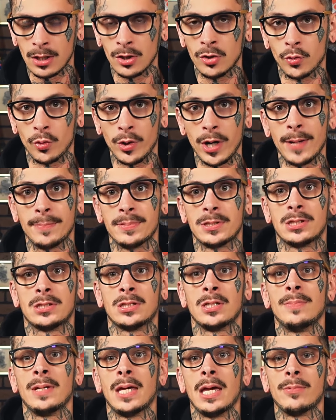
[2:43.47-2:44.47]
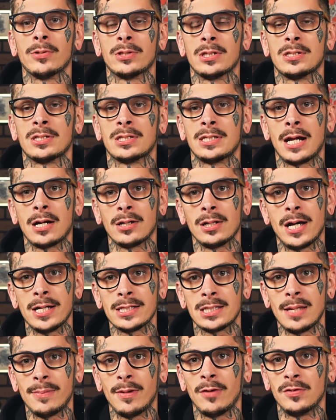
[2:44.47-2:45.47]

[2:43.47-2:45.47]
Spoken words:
grips to be able to sterilize them.